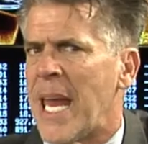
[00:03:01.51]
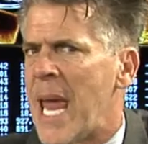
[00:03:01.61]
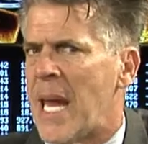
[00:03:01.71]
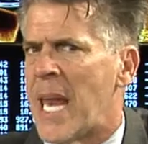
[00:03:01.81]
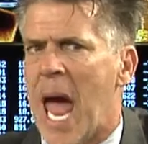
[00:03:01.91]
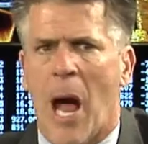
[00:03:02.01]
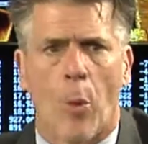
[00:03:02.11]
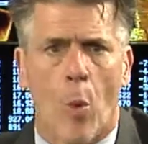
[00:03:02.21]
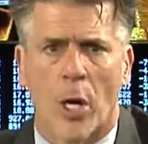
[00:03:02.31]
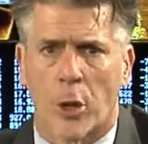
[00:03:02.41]
in
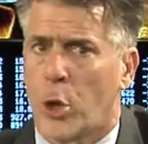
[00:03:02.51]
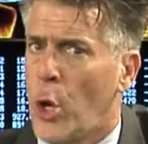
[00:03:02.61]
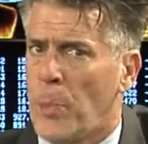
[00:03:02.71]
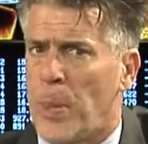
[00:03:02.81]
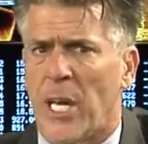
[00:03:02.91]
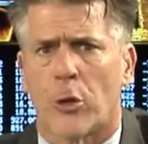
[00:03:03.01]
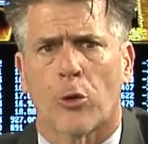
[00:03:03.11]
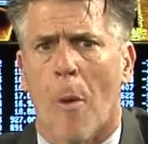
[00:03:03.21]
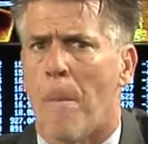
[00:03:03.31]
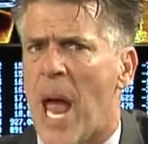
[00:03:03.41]
at what could be
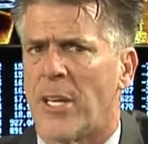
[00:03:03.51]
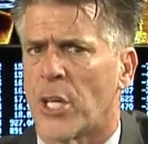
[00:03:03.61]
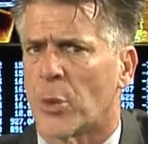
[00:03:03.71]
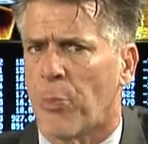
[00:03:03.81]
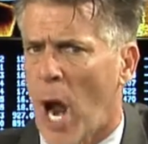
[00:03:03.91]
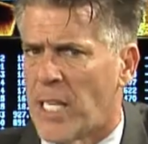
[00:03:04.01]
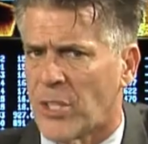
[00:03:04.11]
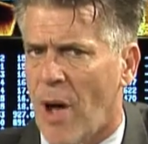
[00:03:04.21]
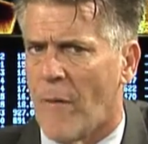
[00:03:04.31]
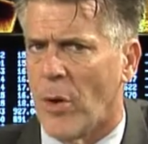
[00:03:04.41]
tremendous
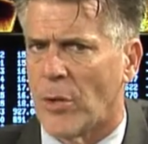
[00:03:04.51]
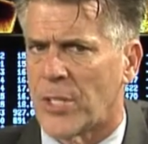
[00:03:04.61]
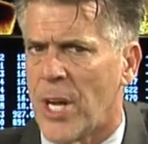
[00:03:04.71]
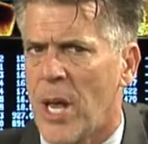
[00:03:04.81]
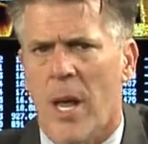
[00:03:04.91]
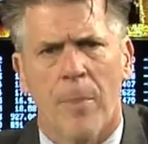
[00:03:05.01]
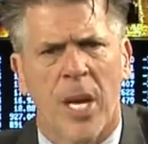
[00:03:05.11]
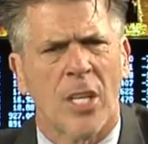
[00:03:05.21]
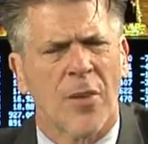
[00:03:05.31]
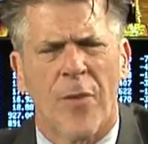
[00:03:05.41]
price levels.
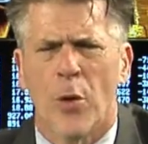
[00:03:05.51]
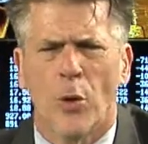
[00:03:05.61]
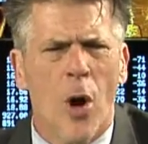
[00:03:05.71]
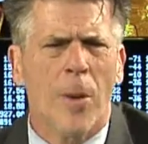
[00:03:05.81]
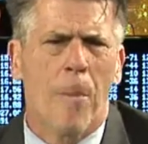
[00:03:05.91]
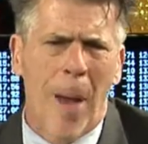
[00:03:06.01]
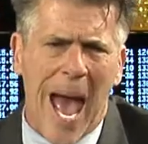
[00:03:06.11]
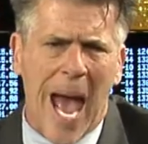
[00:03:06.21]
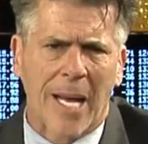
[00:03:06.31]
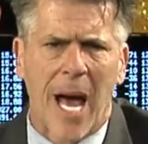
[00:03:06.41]
Because if you look
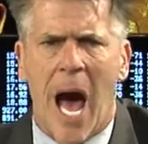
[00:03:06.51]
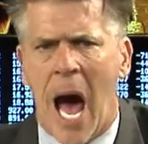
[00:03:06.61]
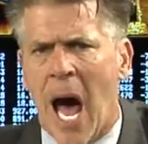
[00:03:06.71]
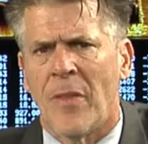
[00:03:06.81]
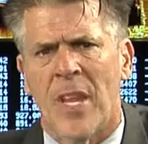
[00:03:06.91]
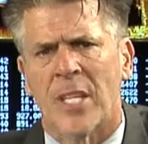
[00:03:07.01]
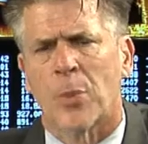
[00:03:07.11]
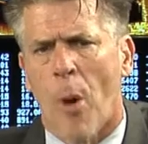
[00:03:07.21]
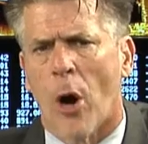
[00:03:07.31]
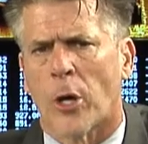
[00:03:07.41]
back on
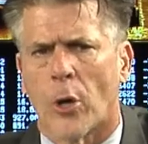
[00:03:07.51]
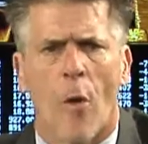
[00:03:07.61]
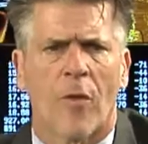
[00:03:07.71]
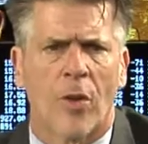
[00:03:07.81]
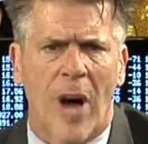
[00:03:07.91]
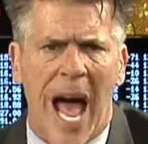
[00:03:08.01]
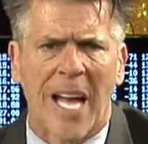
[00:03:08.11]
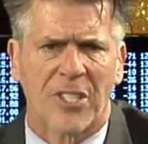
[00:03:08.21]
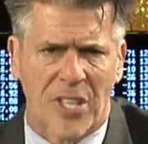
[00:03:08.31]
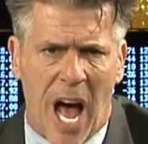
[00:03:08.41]
this market over the
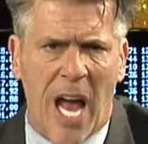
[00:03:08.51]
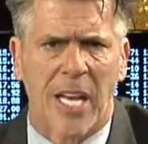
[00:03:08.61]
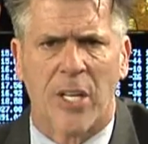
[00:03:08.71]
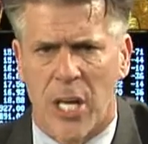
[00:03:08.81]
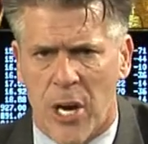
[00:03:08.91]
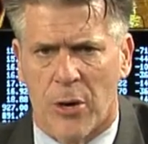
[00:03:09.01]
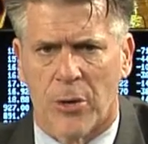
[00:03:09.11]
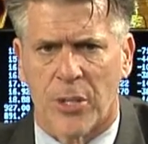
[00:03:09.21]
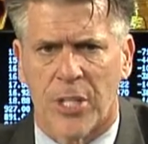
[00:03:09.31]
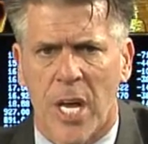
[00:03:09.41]
last nine
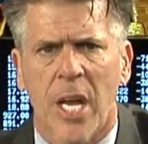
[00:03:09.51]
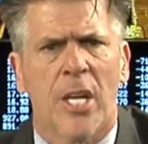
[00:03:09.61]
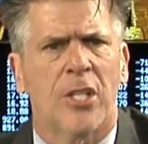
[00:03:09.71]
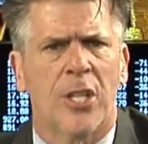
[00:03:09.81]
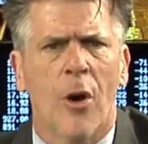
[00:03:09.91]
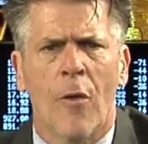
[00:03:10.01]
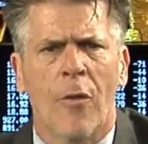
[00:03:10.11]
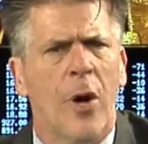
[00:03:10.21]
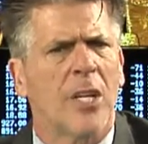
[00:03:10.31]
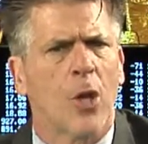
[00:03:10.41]
years,
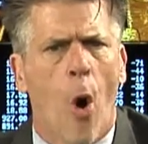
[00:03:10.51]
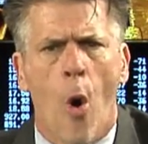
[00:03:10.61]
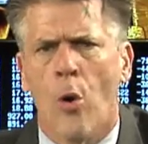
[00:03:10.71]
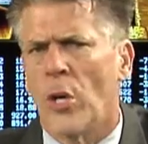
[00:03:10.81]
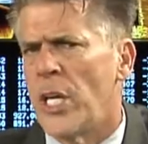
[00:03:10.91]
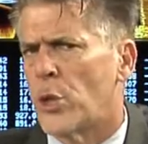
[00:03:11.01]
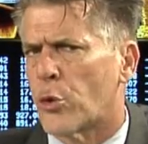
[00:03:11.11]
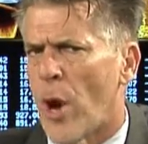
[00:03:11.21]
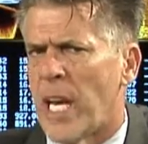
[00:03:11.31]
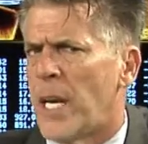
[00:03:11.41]
silver has only
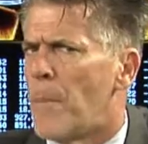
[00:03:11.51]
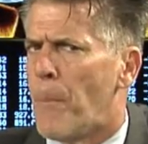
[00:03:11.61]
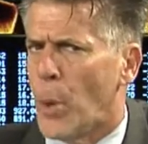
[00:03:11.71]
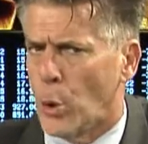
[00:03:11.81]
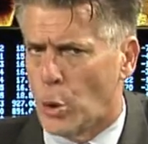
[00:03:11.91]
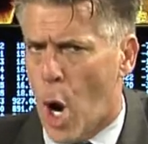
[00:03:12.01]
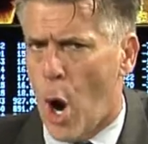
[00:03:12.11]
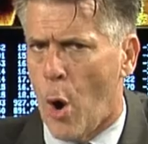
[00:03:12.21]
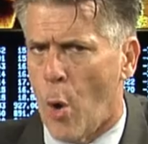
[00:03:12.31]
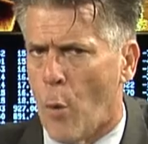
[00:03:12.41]
traded
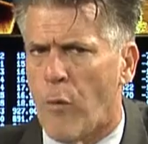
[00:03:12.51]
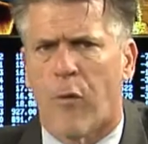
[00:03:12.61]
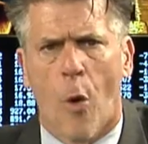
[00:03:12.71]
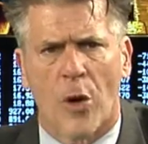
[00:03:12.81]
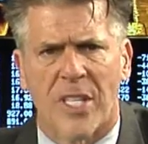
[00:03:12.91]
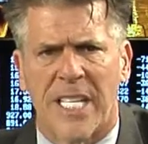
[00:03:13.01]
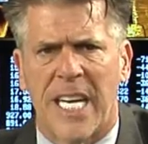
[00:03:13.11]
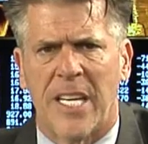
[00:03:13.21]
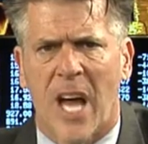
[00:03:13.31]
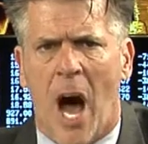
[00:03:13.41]
below
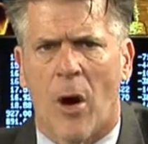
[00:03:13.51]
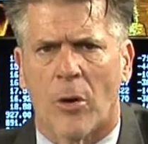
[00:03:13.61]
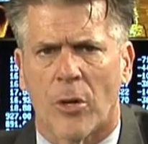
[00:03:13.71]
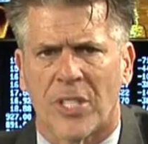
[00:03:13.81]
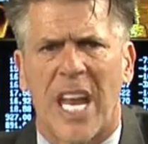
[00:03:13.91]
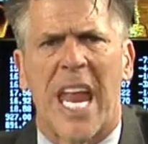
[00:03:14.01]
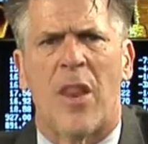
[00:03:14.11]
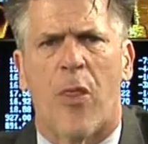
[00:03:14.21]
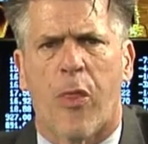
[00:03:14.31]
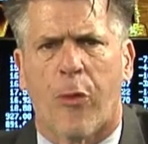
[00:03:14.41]
$14
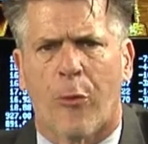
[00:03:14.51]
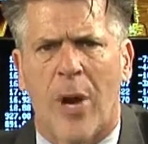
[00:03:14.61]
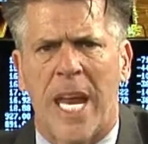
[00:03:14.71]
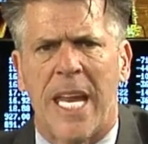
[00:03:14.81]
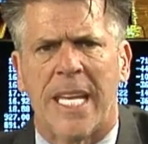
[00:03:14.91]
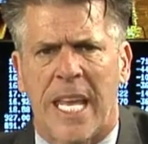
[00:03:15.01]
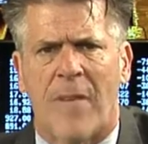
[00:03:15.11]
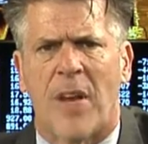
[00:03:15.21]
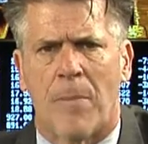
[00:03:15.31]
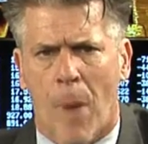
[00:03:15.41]
in three
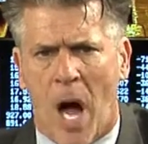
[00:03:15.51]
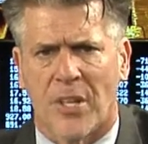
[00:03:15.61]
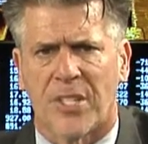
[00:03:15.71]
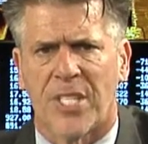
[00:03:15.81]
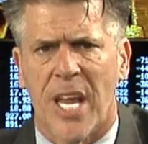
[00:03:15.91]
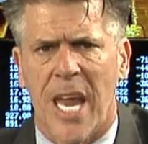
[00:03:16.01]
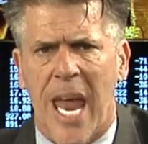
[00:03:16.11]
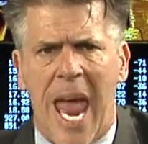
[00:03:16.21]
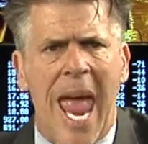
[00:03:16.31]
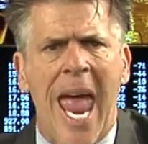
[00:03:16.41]
given months.
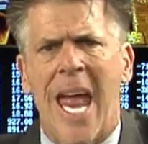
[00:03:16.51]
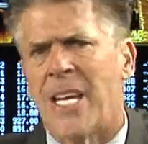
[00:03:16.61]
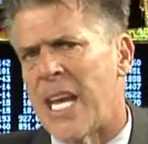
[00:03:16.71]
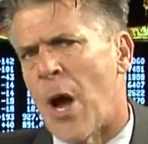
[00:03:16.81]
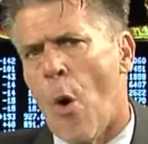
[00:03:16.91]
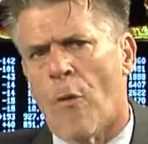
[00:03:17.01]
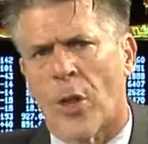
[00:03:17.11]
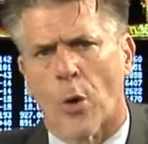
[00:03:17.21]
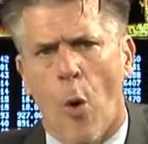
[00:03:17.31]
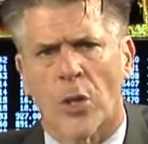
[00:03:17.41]
And
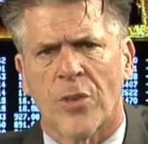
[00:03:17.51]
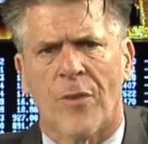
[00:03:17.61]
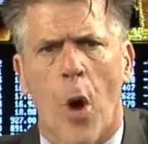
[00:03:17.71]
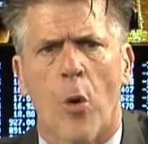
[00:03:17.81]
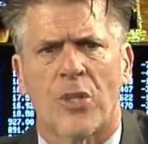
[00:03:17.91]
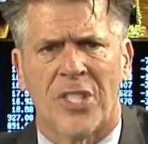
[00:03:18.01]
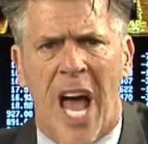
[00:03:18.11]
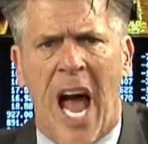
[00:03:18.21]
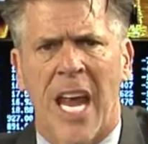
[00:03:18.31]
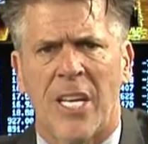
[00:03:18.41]
over the course of those
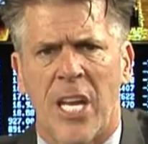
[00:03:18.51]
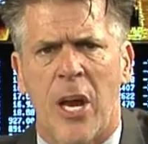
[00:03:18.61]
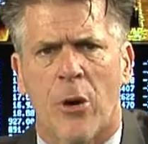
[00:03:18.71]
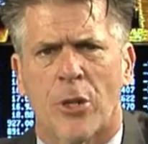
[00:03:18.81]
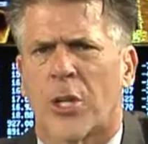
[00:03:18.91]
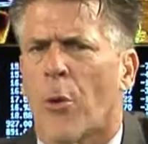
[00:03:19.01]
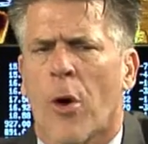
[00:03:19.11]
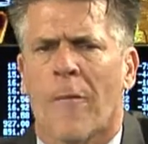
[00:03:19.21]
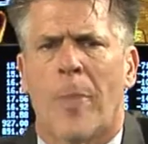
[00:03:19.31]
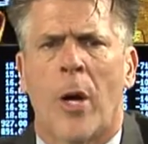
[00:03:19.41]
nine years,
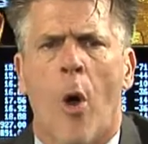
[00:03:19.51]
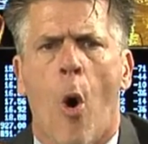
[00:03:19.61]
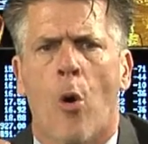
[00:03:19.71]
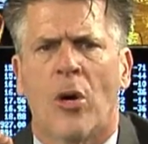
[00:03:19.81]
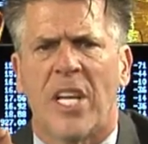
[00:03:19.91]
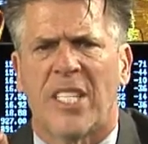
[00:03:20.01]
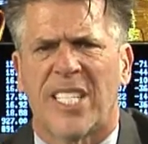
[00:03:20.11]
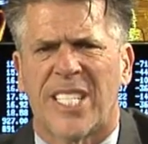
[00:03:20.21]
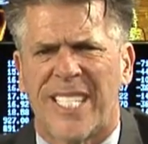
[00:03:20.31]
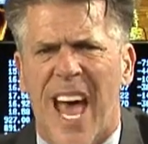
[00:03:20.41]
there have been only
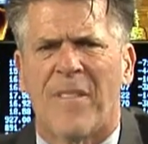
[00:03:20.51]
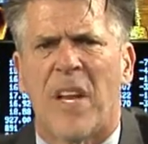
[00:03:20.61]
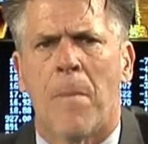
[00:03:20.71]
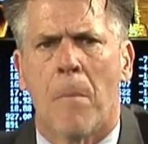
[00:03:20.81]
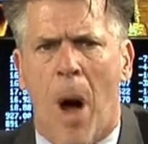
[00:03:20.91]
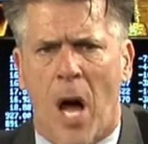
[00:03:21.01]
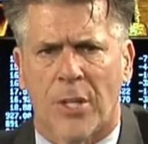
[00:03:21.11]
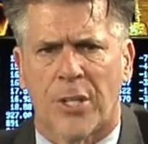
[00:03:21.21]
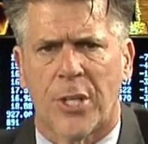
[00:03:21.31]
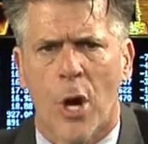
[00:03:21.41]
seven
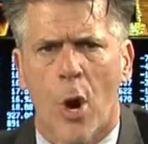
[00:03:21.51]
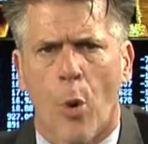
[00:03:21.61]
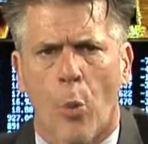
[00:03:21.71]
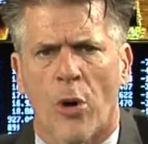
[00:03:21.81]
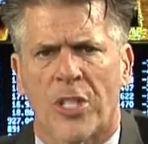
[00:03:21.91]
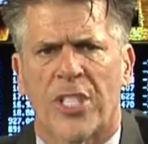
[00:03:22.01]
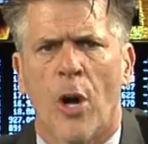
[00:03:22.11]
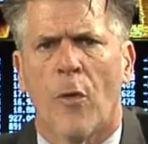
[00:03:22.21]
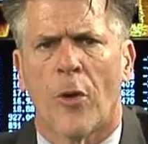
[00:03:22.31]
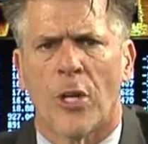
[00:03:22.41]
months where
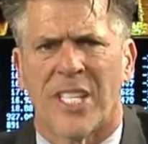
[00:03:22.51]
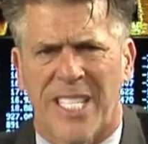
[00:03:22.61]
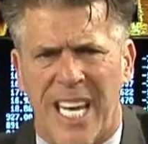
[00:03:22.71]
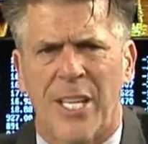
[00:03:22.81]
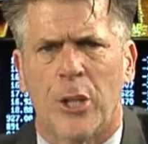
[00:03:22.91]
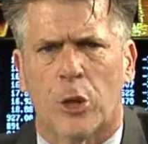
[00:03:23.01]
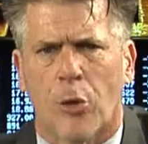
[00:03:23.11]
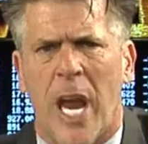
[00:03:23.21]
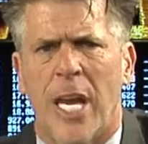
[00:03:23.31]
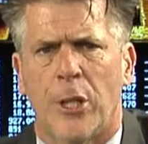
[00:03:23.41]
silver didn't
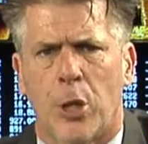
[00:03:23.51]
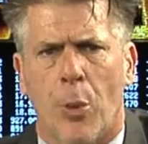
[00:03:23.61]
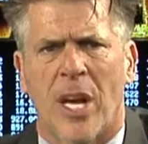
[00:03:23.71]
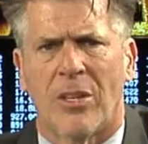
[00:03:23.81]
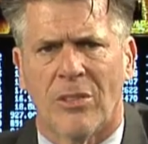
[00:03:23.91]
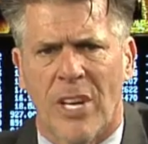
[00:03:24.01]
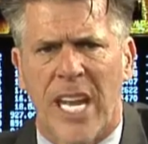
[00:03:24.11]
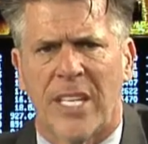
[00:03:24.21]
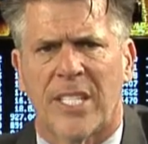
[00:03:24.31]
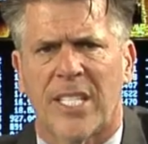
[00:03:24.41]
trade to at
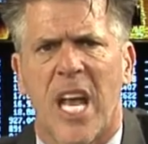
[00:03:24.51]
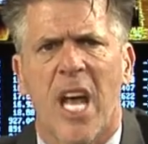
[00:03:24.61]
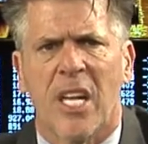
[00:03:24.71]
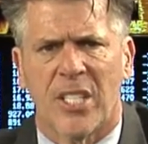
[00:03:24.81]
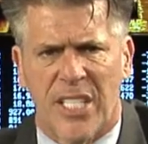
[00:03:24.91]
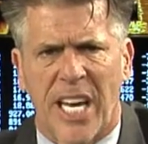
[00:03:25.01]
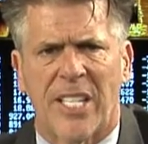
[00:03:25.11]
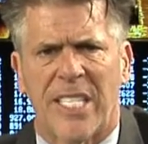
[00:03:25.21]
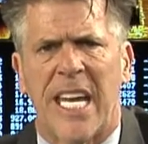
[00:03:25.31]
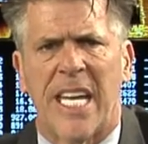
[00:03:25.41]
least
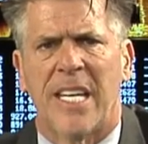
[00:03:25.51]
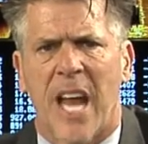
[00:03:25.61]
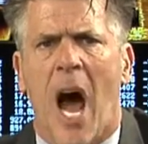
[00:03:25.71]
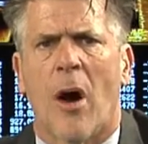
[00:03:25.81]
$16